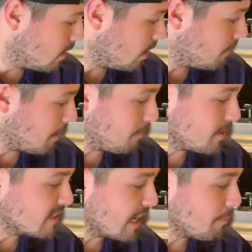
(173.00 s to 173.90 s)
Um, I'm gonna put
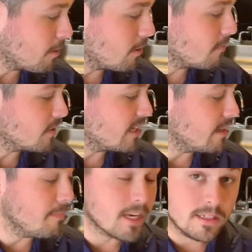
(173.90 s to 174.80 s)
a timer on for
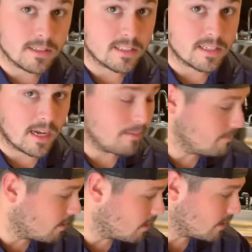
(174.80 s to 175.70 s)
10 minutes this time.
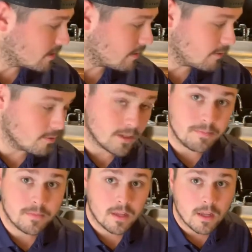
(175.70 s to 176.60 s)
All right, that's how we're doing it.
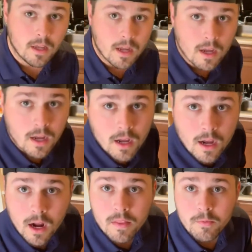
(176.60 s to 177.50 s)

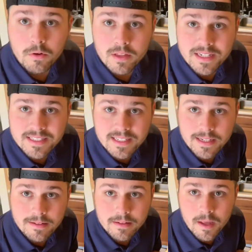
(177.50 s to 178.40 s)
And then we're gonna let it sit.
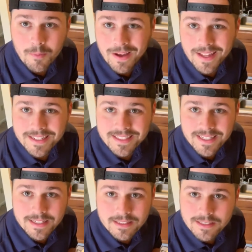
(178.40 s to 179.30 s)
And while that
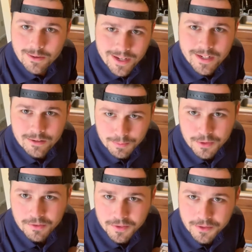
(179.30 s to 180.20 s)
sits, let's go ahead and do a
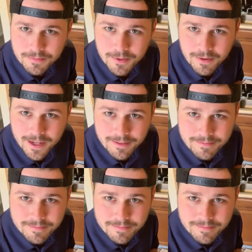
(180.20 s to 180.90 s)
brew review, okay?